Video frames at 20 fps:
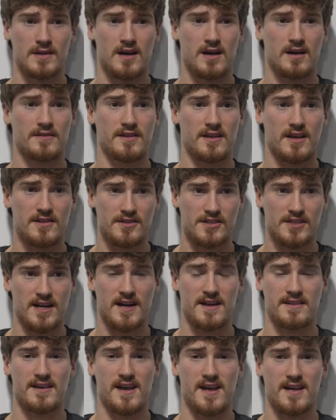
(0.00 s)
on the other
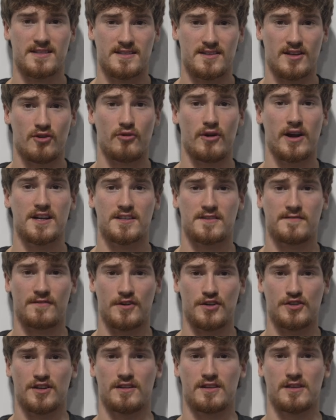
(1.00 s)
side of that is the greatest
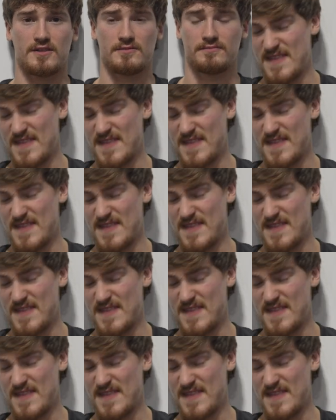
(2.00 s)
version of you.